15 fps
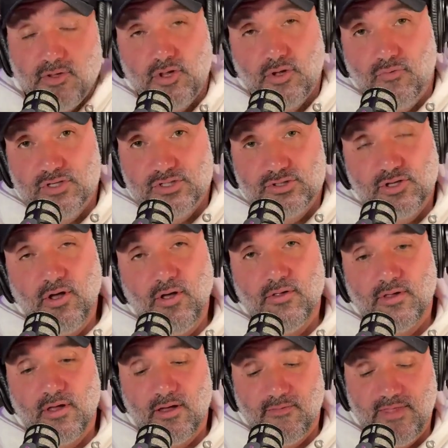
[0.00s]

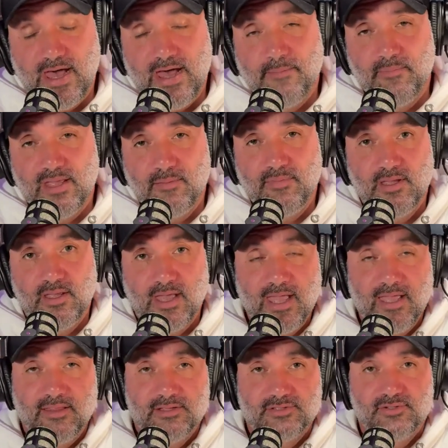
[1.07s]
result of that may be, hey,
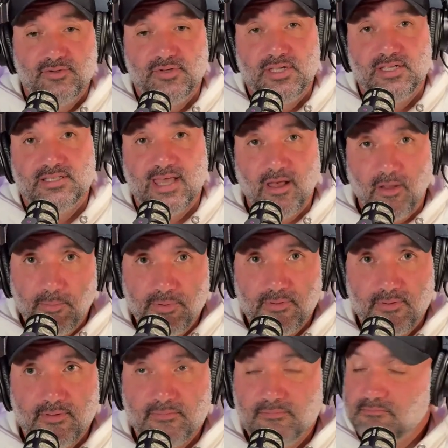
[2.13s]
this dude needs help.
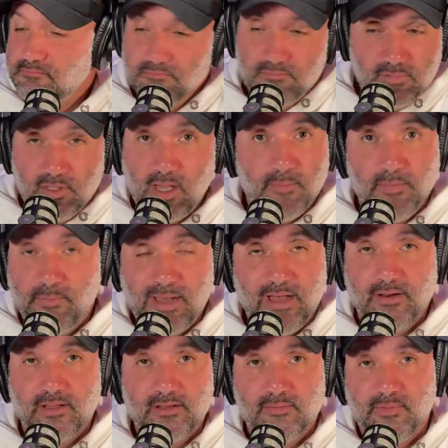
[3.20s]
I'm about
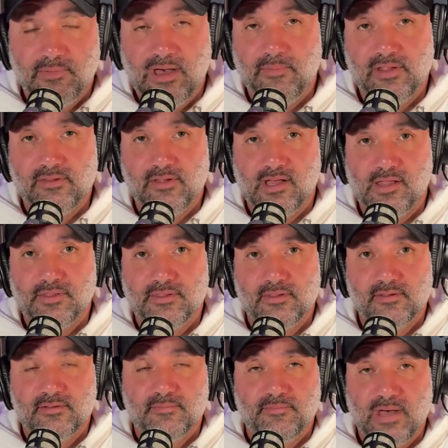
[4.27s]
it. I'm about mental health,
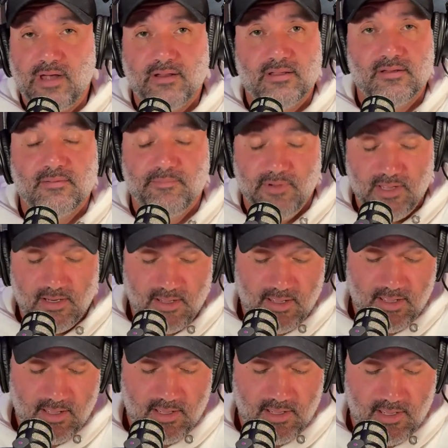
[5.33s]
about it. But
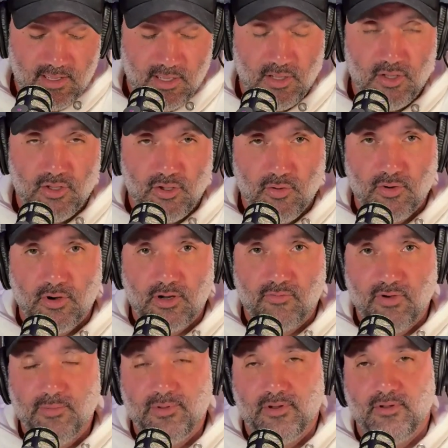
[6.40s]
you're a
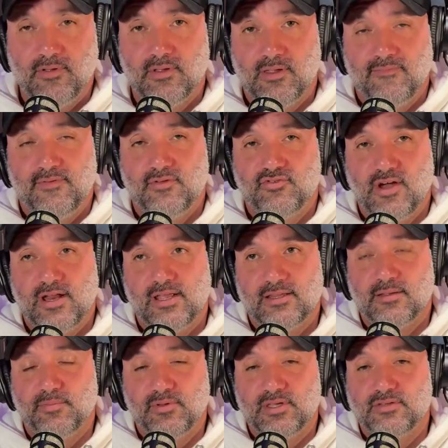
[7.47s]
criminal if you try to hit the
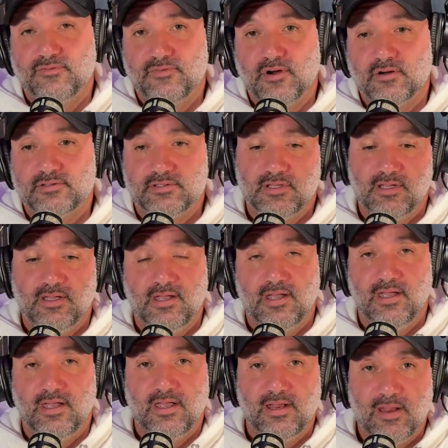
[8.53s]
police first.
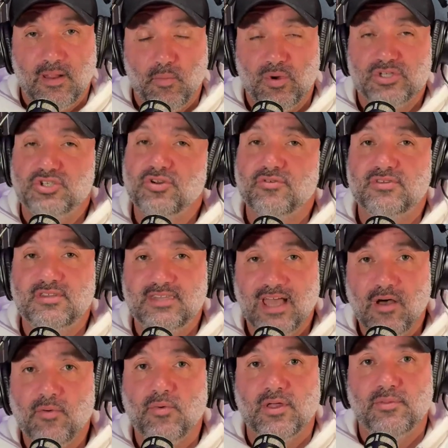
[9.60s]
And then once you're
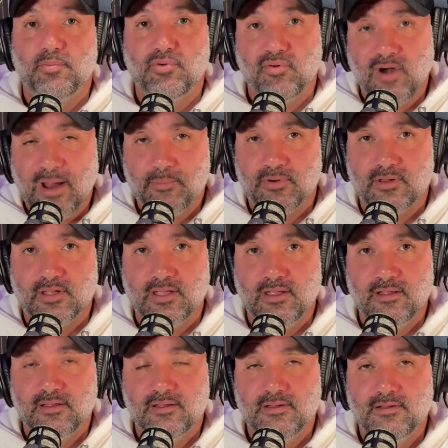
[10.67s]
dealt with properly,
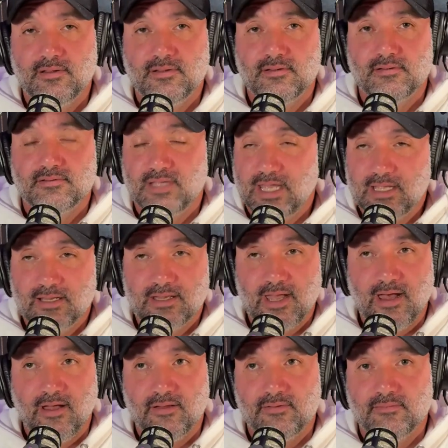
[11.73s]
taken
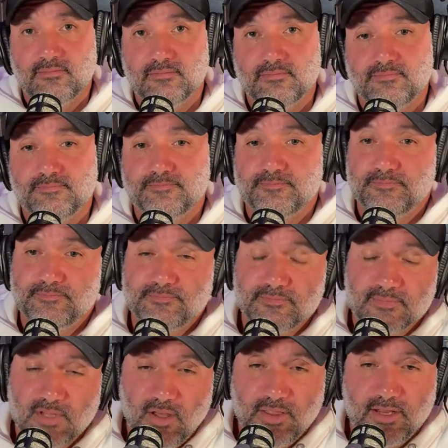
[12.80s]
down,
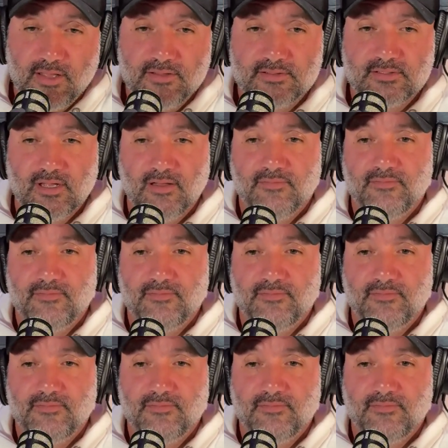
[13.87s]
all that other stuff